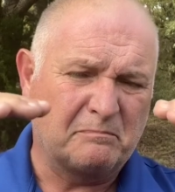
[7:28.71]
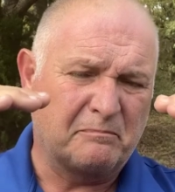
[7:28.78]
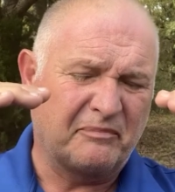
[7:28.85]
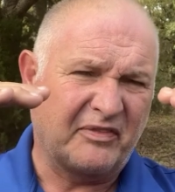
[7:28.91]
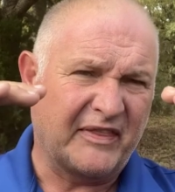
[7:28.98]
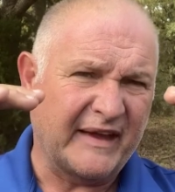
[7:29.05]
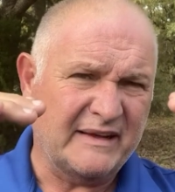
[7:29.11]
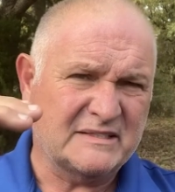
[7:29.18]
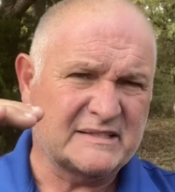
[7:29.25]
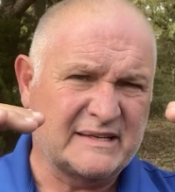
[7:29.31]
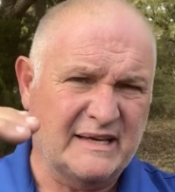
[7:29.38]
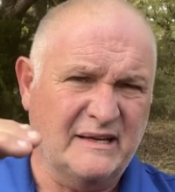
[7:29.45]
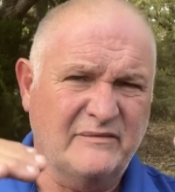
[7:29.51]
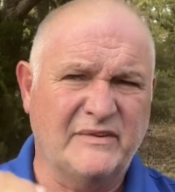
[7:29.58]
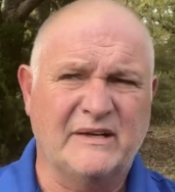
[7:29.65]

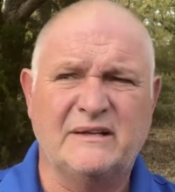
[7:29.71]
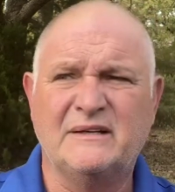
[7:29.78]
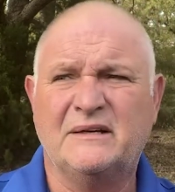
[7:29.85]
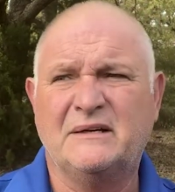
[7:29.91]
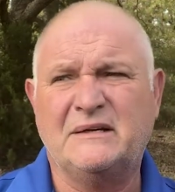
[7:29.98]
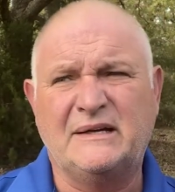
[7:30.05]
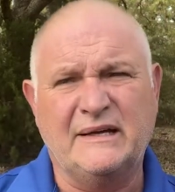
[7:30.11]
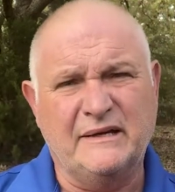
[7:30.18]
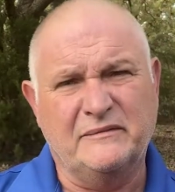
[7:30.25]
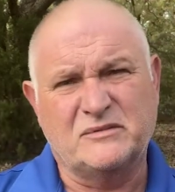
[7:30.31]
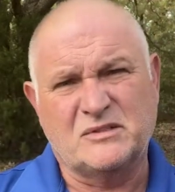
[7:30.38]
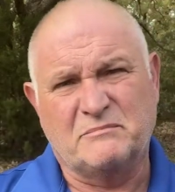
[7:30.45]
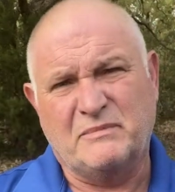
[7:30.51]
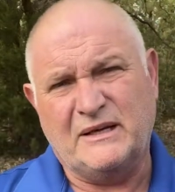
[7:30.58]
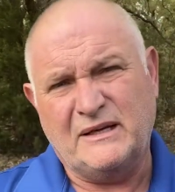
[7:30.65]
Thanksgiving
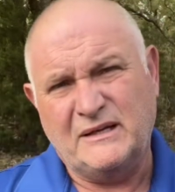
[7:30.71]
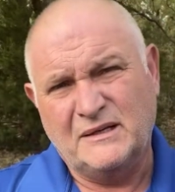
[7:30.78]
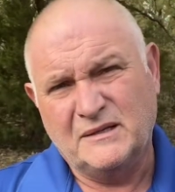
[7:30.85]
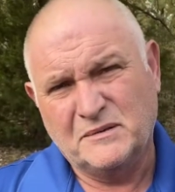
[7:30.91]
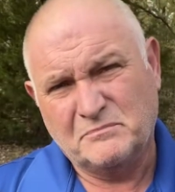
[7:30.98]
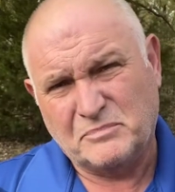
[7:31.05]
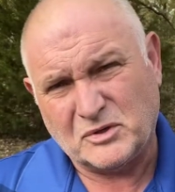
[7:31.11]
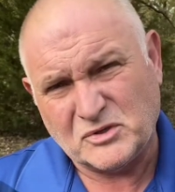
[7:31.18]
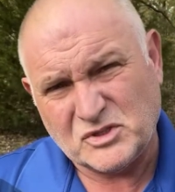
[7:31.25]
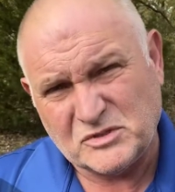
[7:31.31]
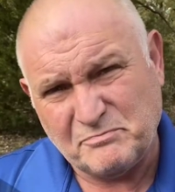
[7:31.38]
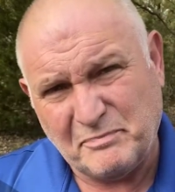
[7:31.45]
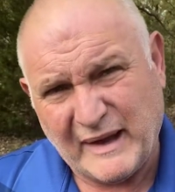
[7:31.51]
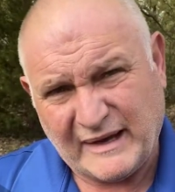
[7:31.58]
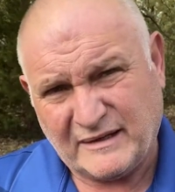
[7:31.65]
gives me
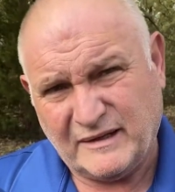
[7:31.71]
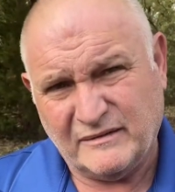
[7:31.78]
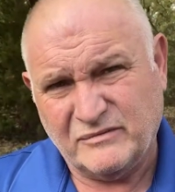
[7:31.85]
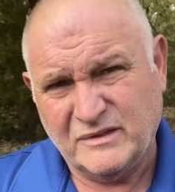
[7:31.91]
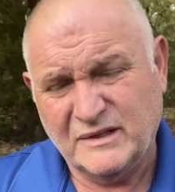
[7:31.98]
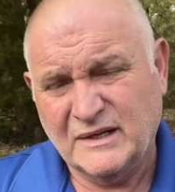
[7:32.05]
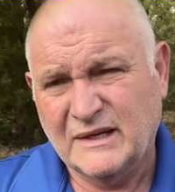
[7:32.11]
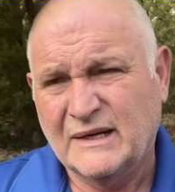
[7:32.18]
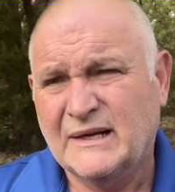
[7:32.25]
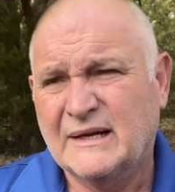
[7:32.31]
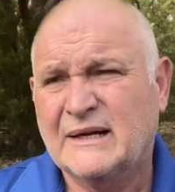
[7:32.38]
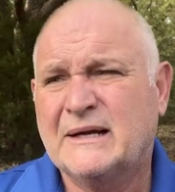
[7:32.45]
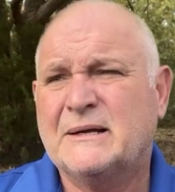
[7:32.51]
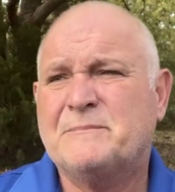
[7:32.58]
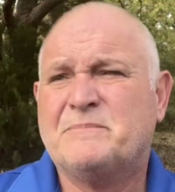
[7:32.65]
perspective.
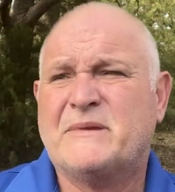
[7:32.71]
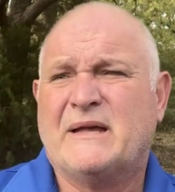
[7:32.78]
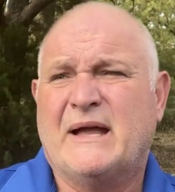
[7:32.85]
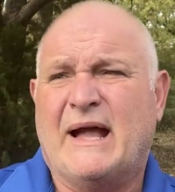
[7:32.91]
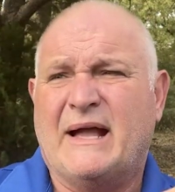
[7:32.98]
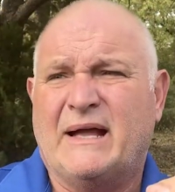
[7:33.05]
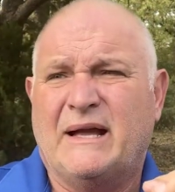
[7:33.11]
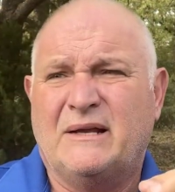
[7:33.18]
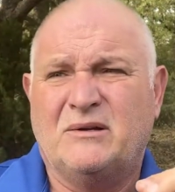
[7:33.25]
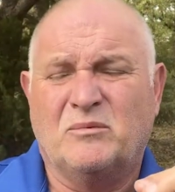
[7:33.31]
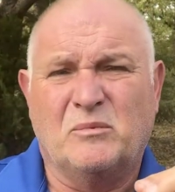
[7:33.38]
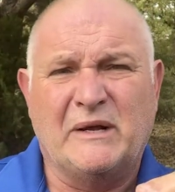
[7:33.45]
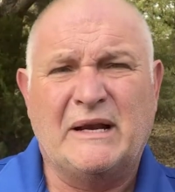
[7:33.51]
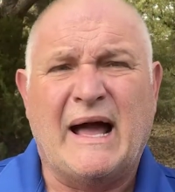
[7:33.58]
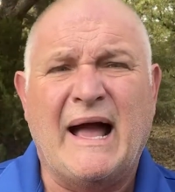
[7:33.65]
And
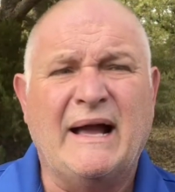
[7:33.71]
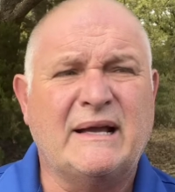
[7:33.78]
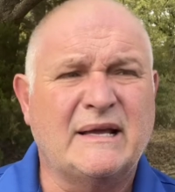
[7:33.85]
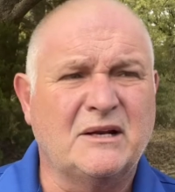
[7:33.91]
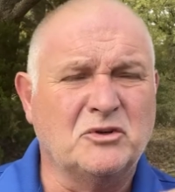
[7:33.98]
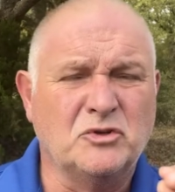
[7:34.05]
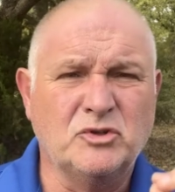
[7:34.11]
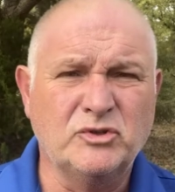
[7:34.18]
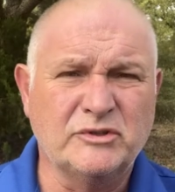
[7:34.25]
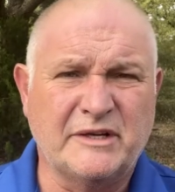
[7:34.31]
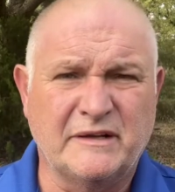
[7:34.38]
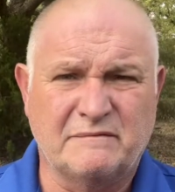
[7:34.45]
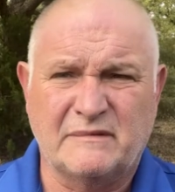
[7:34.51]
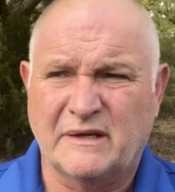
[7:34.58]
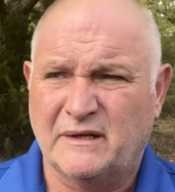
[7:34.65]
when I can look
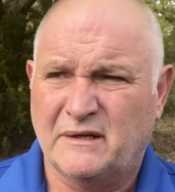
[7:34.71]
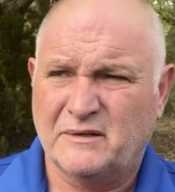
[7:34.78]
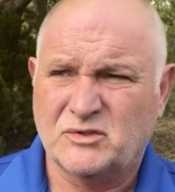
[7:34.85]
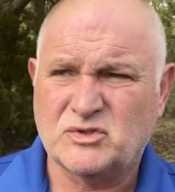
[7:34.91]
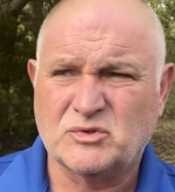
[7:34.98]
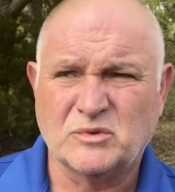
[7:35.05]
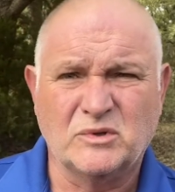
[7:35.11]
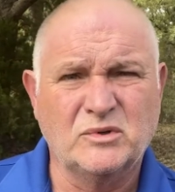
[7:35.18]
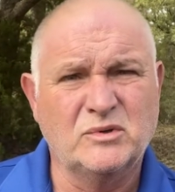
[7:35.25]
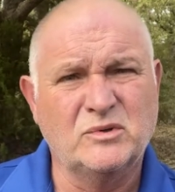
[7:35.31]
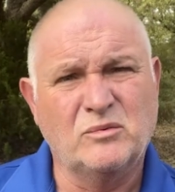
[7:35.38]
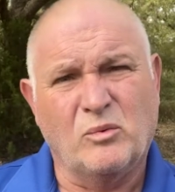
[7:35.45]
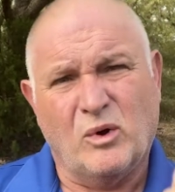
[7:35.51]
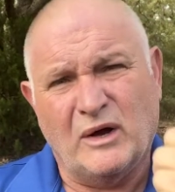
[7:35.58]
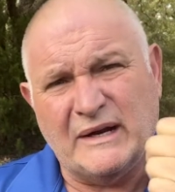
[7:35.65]
at things through
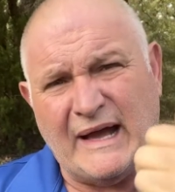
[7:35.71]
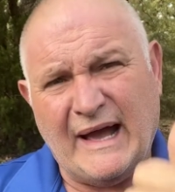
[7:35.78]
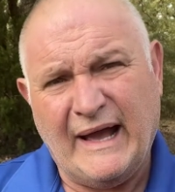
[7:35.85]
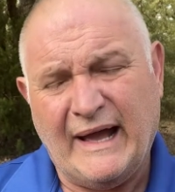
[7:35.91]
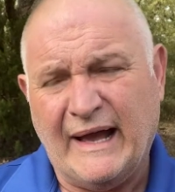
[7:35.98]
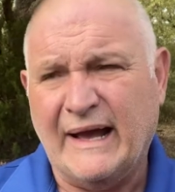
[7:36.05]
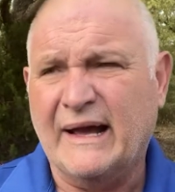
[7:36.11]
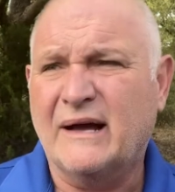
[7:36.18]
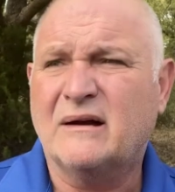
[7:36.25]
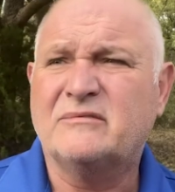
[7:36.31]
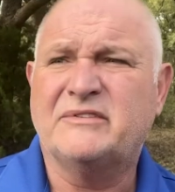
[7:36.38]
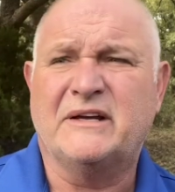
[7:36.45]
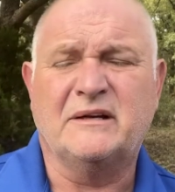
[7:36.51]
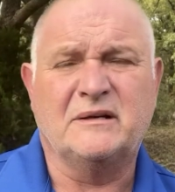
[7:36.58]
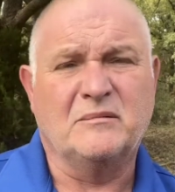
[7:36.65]
what I have
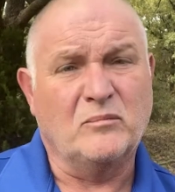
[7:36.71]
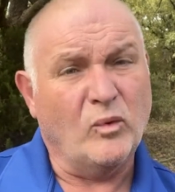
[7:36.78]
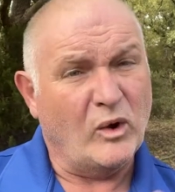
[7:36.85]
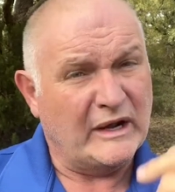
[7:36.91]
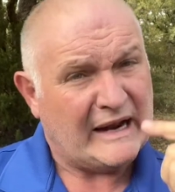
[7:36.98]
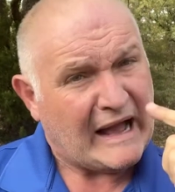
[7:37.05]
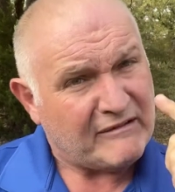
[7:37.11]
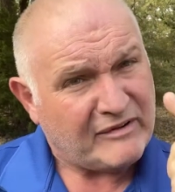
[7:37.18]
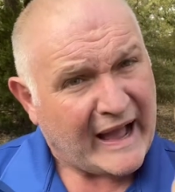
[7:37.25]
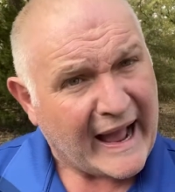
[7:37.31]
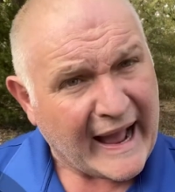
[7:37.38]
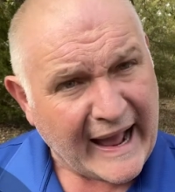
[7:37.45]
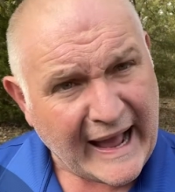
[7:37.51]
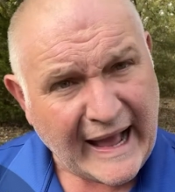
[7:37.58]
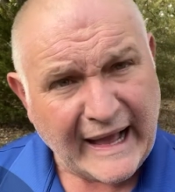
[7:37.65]
in them, what I've
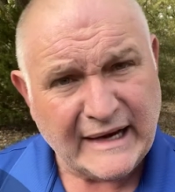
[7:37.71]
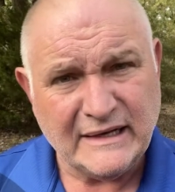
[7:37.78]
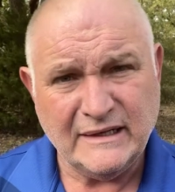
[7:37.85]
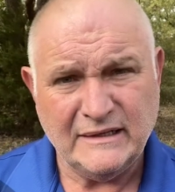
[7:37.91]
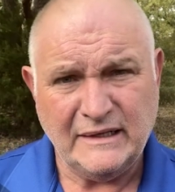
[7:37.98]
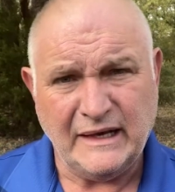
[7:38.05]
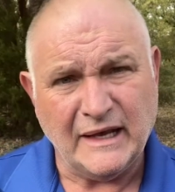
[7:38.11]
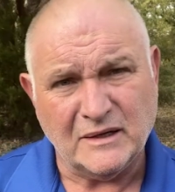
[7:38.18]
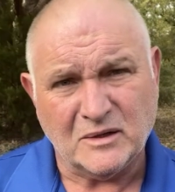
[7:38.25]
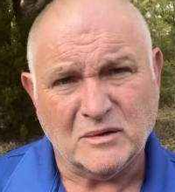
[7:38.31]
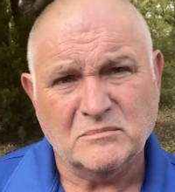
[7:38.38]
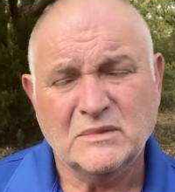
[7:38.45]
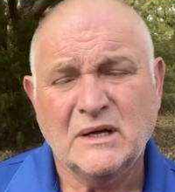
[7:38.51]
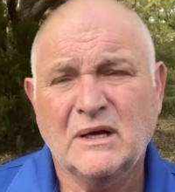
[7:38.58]
had in them,